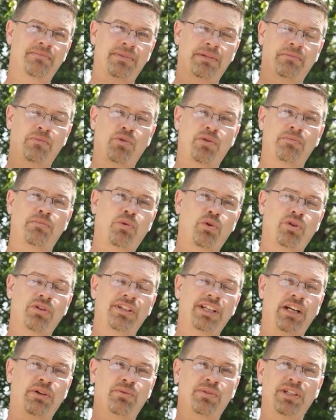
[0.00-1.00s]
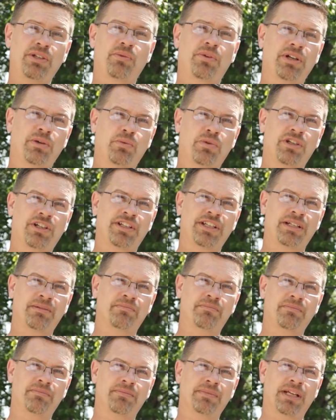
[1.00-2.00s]
but more importantly, I really want to work
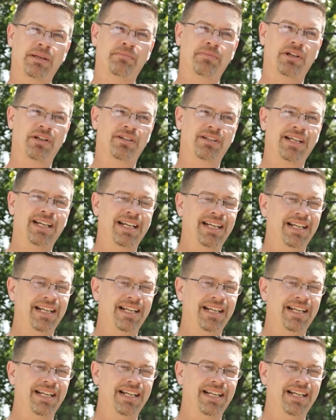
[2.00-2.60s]
on that bark.